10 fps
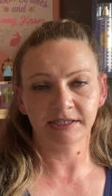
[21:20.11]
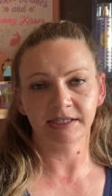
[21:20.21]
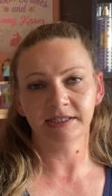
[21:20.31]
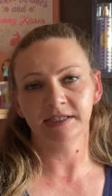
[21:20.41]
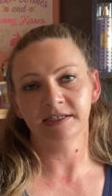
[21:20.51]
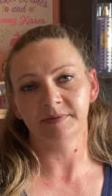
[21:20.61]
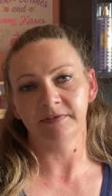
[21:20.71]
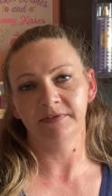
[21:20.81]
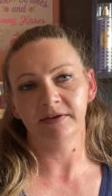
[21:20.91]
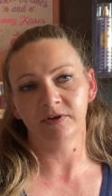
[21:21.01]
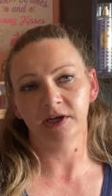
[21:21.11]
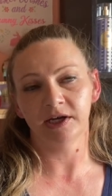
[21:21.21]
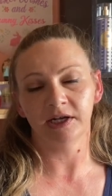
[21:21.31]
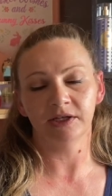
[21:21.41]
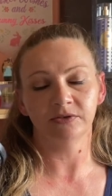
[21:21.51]
This is my favorite
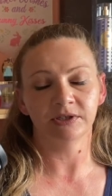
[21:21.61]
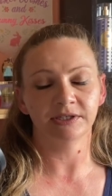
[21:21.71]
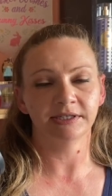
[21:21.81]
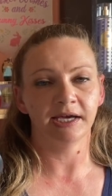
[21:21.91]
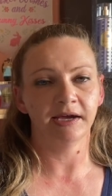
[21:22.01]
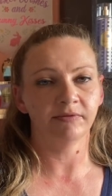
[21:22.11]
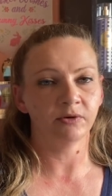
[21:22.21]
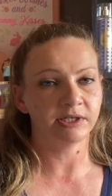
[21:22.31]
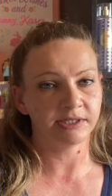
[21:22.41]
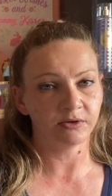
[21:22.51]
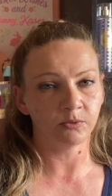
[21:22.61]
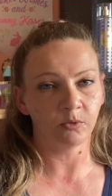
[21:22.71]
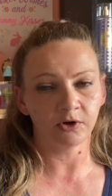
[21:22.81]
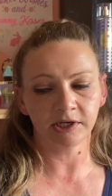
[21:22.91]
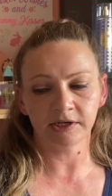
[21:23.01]
and I do this every single
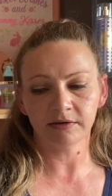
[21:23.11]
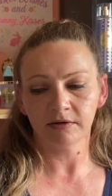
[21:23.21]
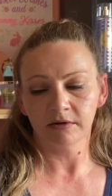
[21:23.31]
morning.